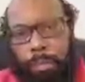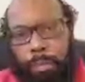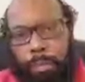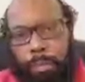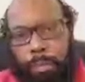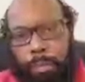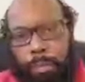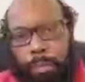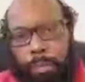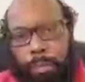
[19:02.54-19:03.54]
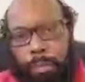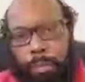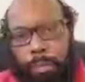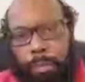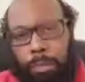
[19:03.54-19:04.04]

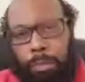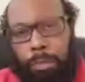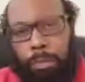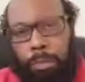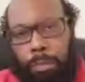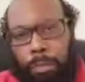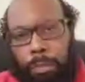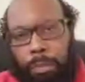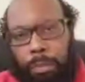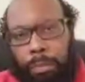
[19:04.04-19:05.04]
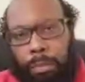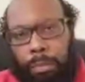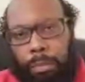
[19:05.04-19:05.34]
(silent)